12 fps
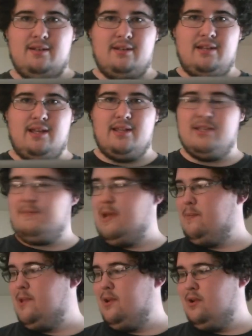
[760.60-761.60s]
take this
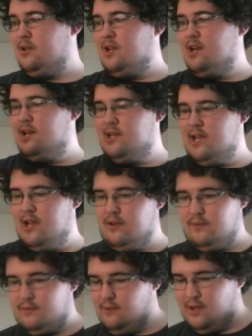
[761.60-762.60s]
pipe here and cut it
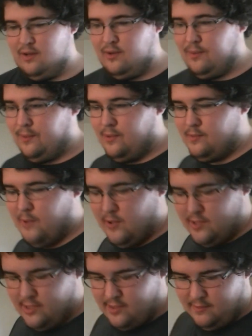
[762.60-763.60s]
down. And I'll go through this
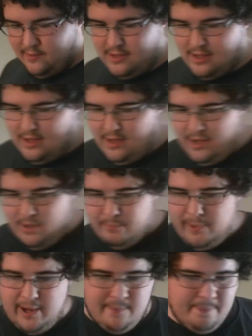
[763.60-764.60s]
part later.
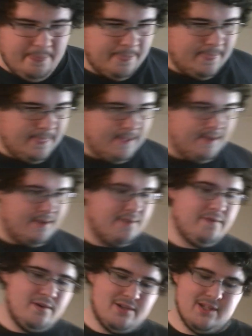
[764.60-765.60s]
But
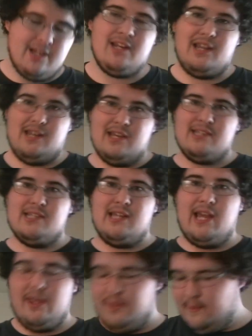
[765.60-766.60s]
first thing you need is a
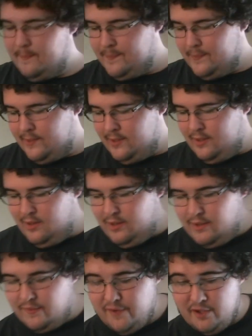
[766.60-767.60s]
lathe.
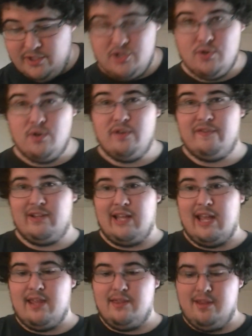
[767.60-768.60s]
Falling short of a
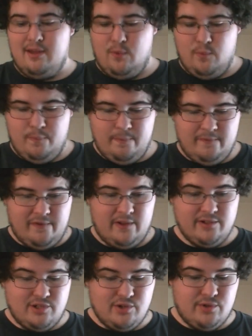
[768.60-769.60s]
lathe,
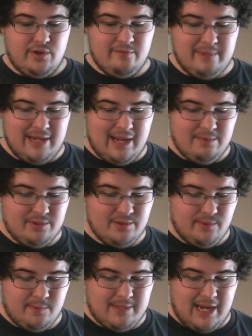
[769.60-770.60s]
falling short of being able
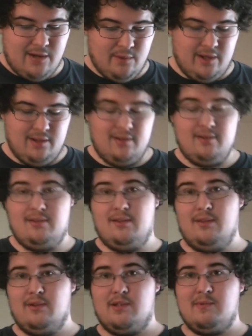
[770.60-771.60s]
to obtain one,
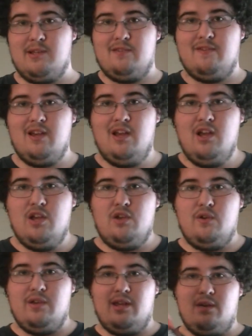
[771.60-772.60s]
another expensive,
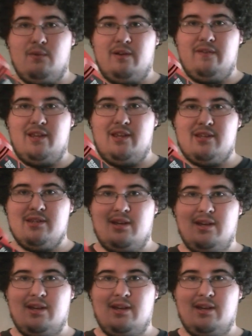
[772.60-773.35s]
you can get one of these.